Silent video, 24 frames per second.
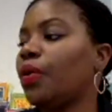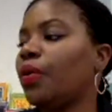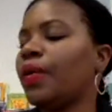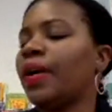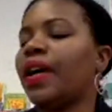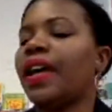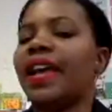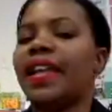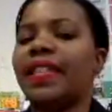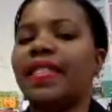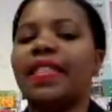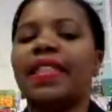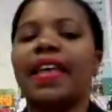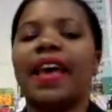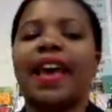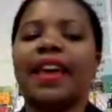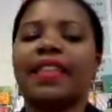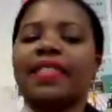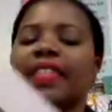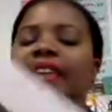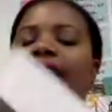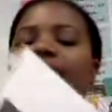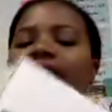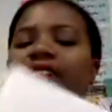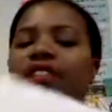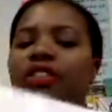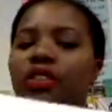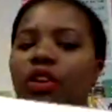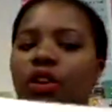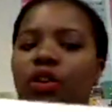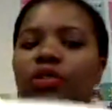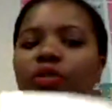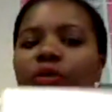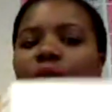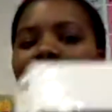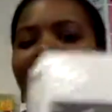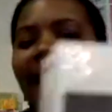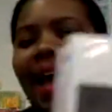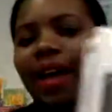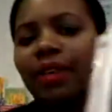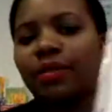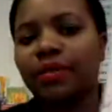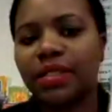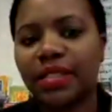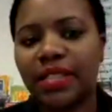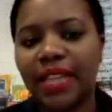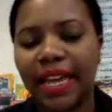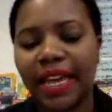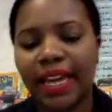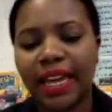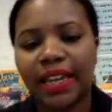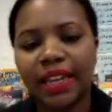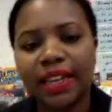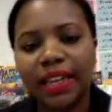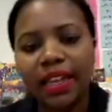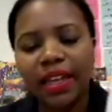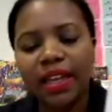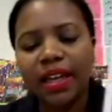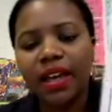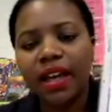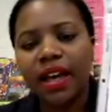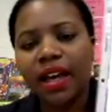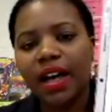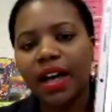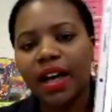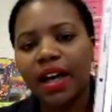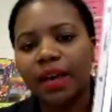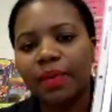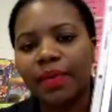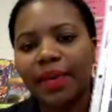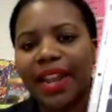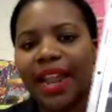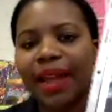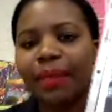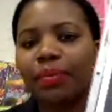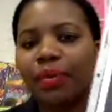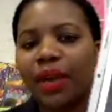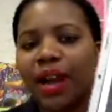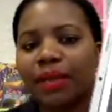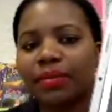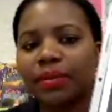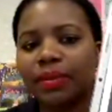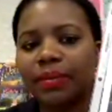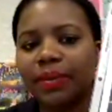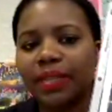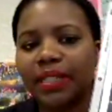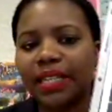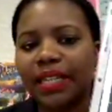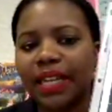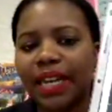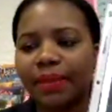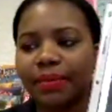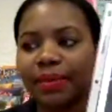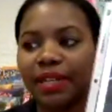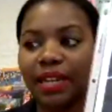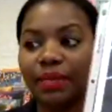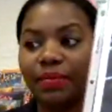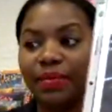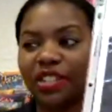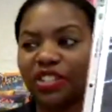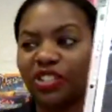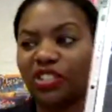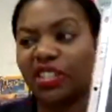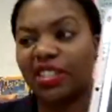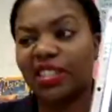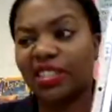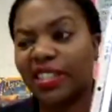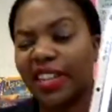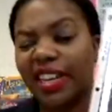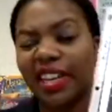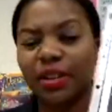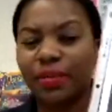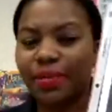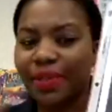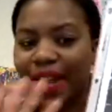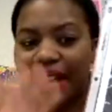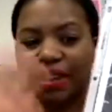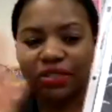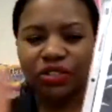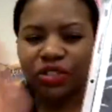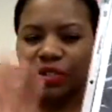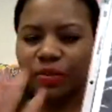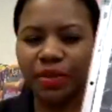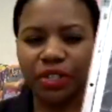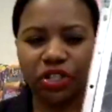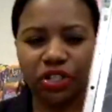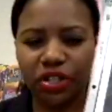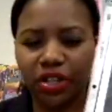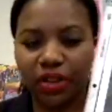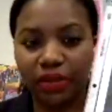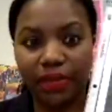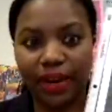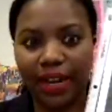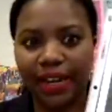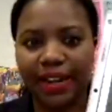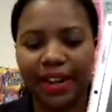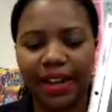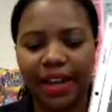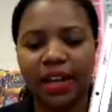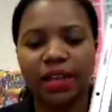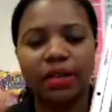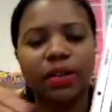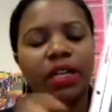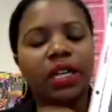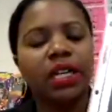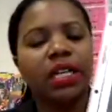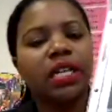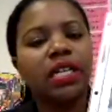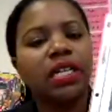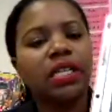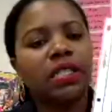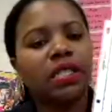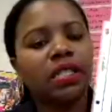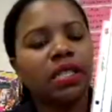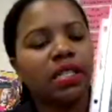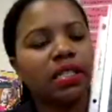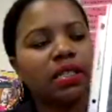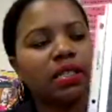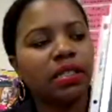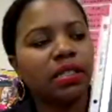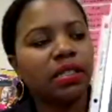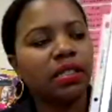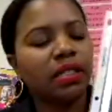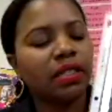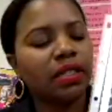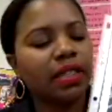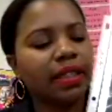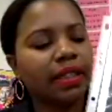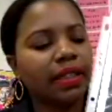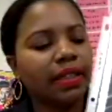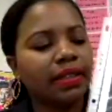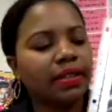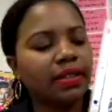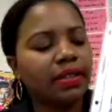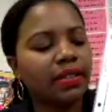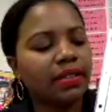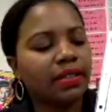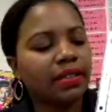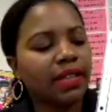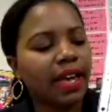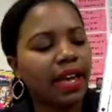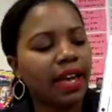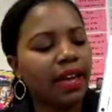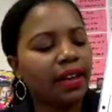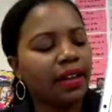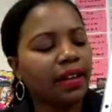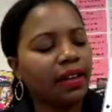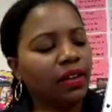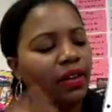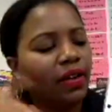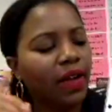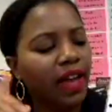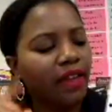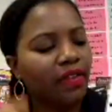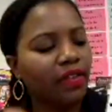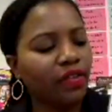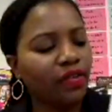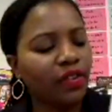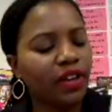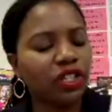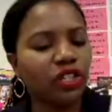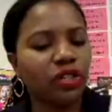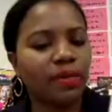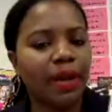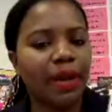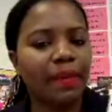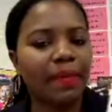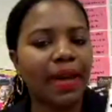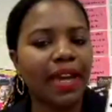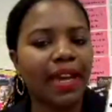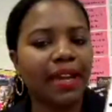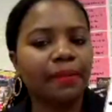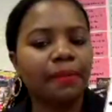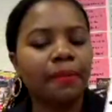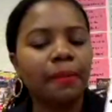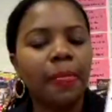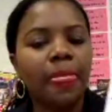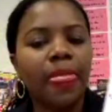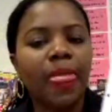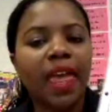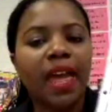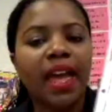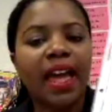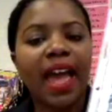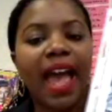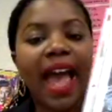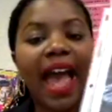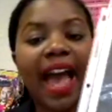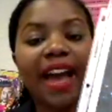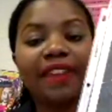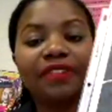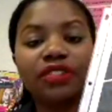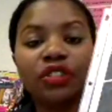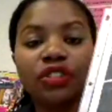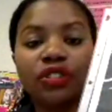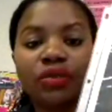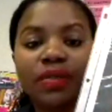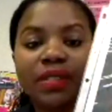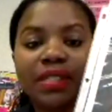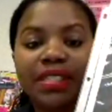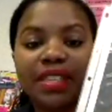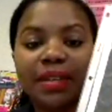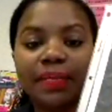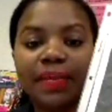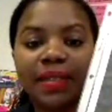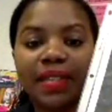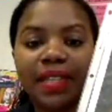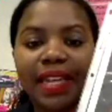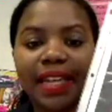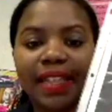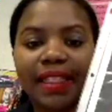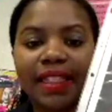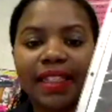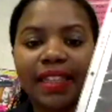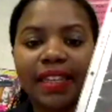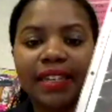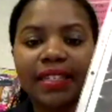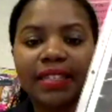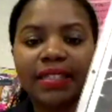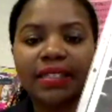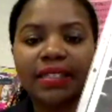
and I think this goes without saying, and I probably am going to mention this later, but I'll just mention it right now. since I, have it fresh in my mind. After doing something like this,